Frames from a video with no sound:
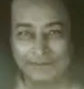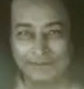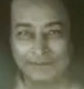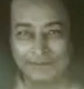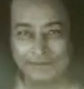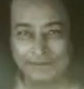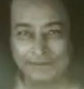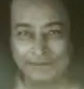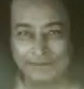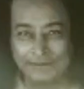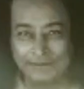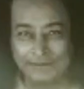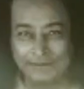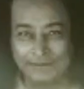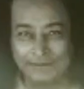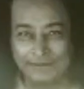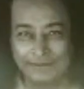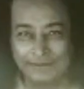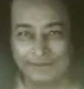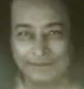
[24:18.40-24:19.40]

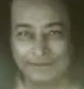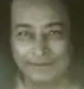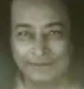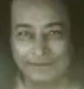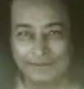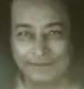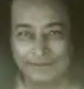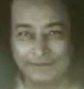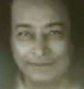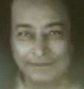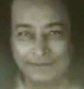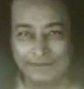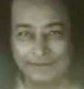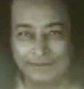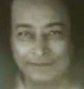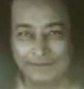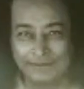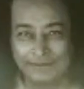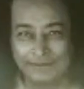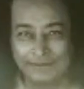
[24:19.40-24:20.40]

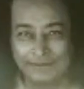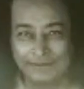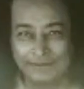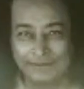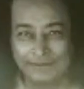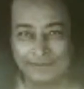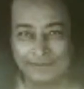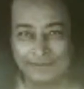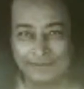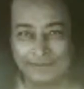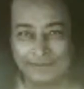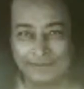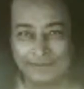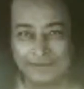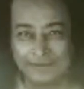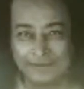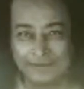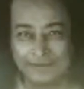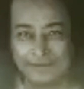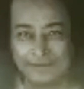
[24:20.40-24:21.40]

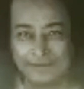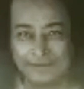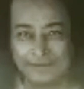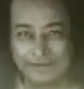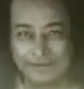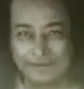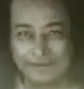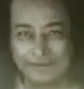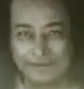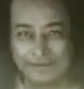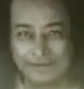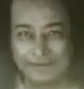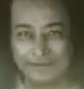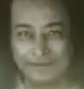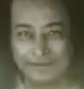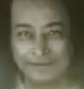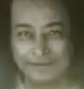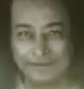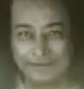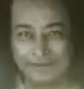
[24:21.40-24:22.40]

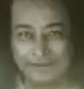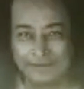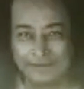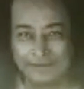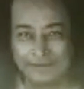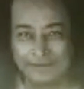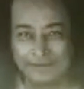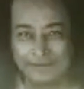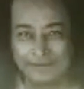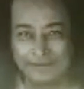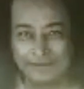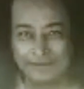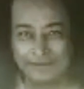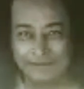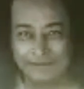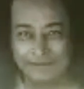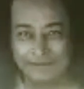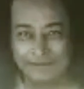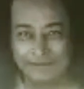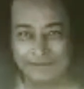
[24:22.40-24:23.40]

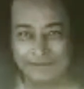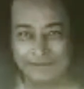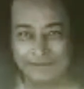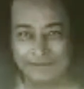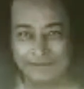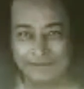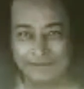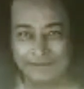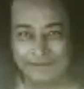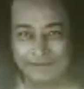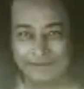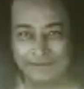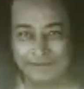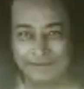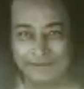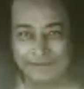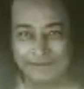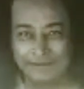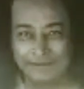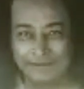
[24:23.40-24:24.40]

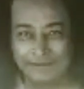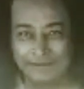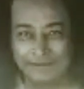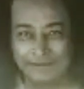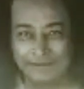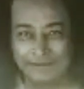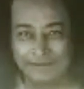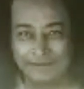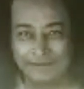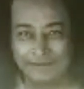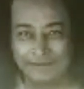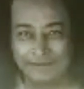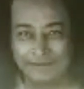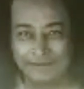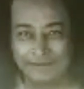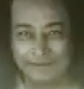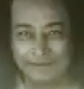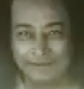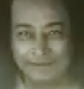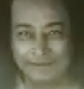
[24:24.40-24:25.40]

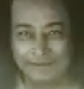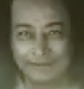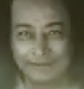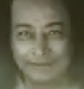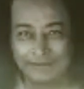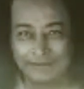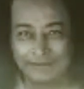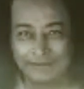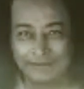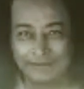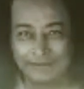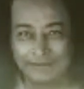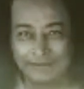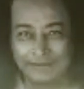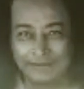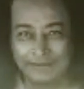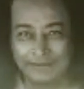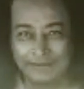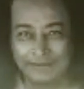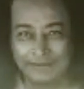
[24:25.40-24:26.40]
This person isn't speaking.